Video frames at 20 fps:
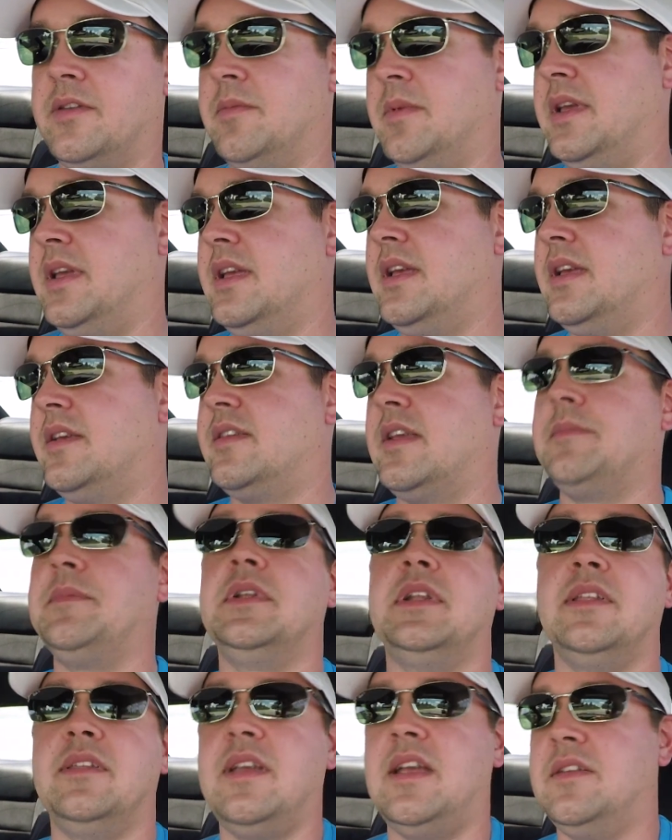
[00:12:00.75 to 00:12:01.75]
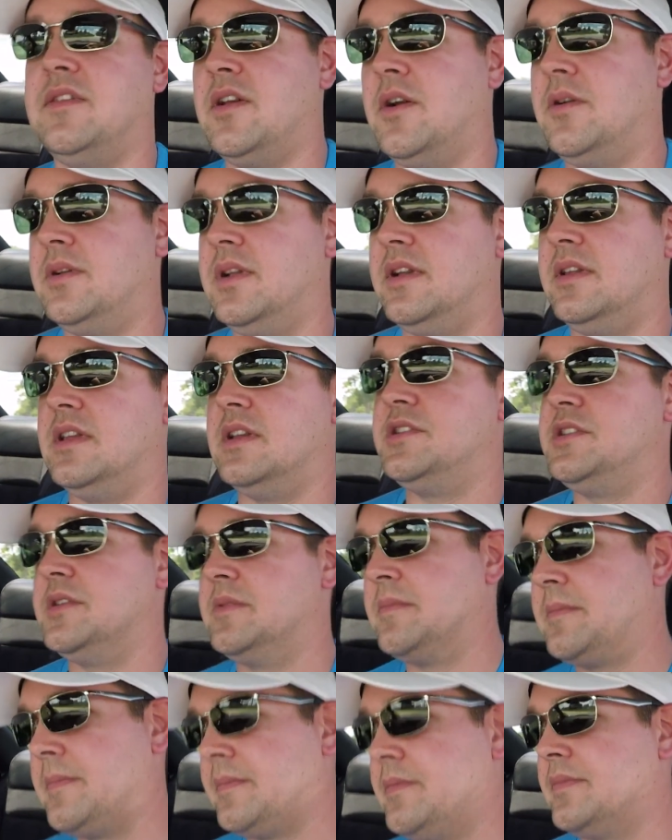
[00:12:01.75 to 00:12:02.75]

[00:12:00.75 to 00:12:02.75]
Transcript: as me, except in a Daytona edition.